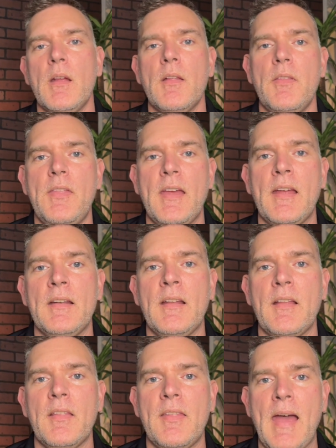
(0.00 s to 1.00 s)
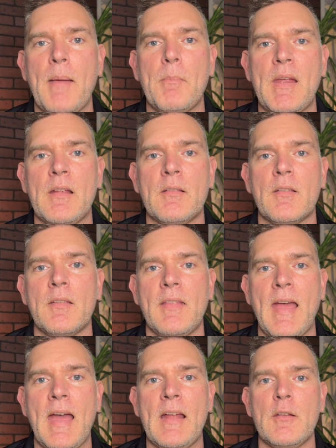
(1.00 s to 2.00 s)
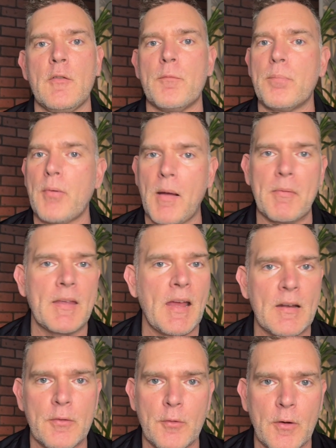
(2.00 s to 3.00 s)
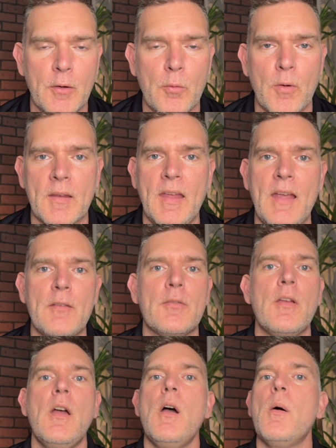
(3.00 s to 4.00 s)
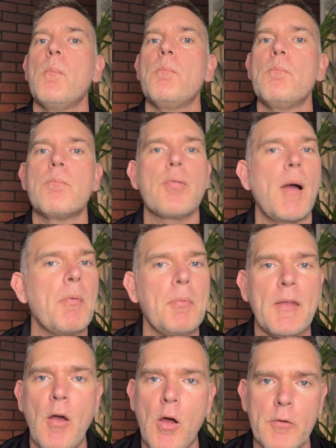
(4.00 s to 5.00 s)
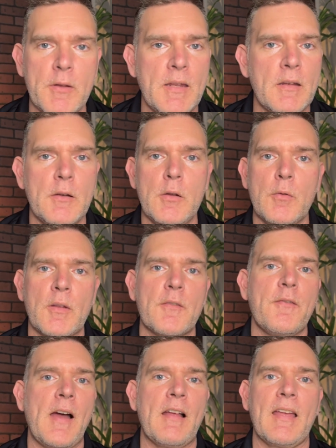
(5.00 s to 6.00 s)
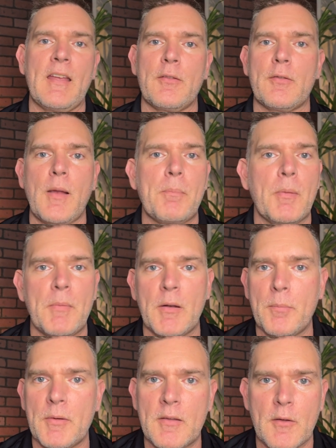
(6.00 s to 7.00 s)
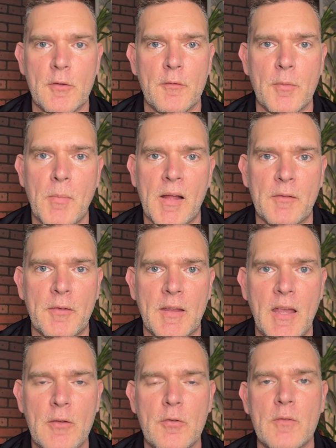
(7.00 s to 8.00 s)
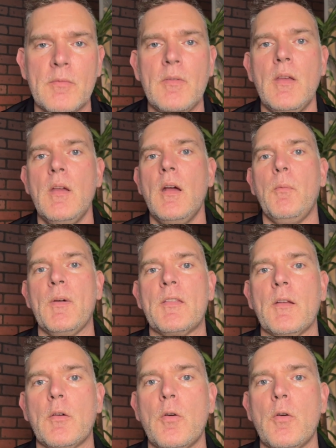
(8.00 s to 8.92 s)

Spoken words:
then that means that you've probably got a circuit court case. Probably all you need to do is file a supplemental petition for modification with the